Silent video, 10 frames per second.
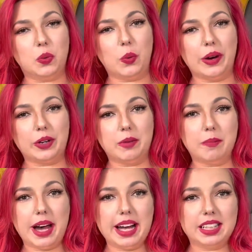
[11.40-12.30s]
welcome
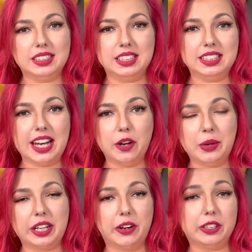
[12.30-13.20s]
back. Today we're
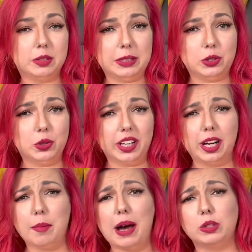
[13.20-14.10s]
going to be talking
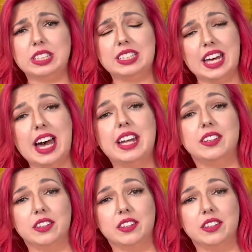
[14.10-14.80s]
about 10